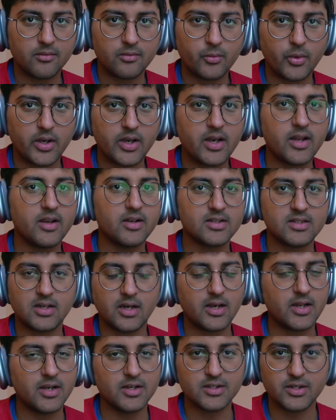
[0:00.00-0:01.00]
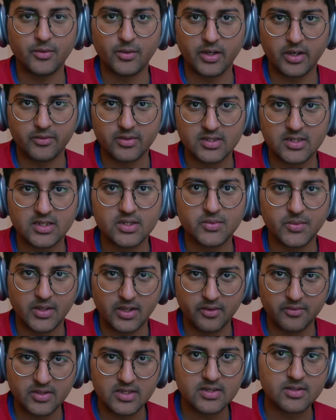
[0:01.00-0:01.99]
20 years 30 years or whatever since
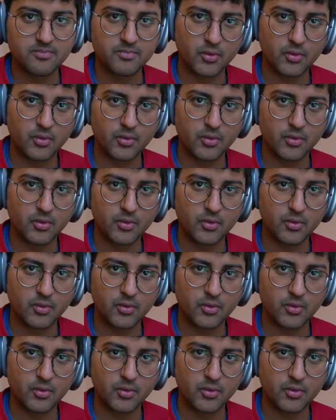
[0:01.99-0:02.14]
when of these